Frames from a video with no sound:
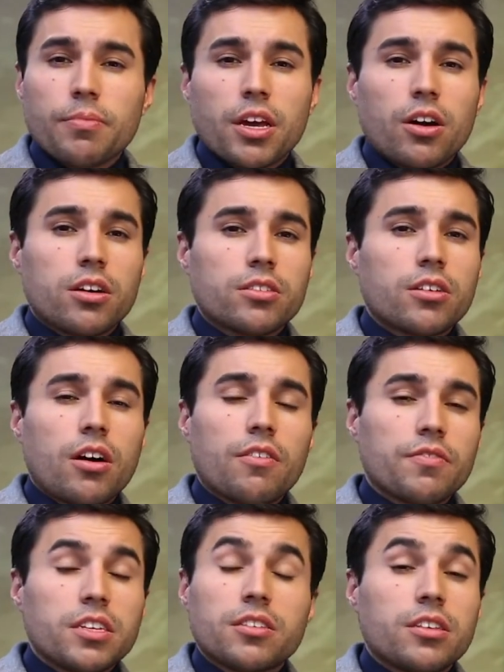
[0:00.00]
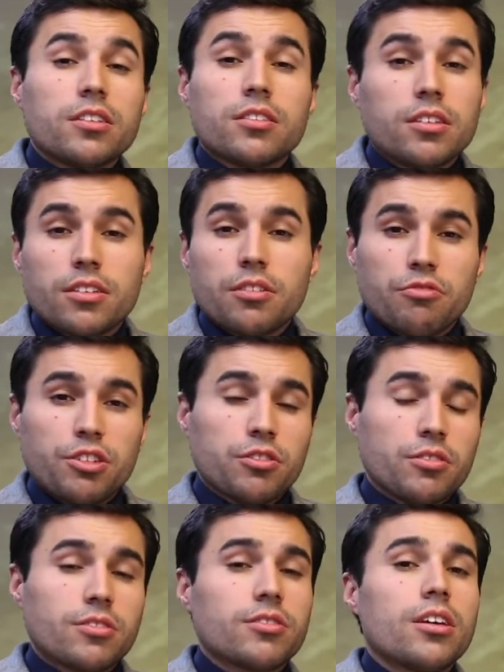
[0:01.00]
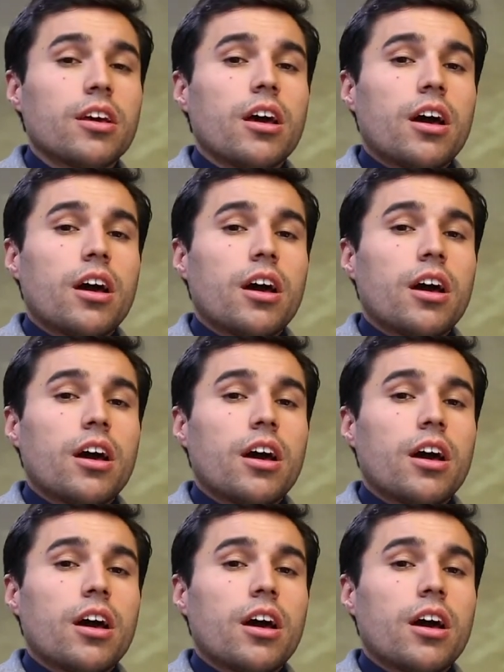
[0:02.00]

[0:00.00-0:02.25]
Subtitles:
because of these and reasons.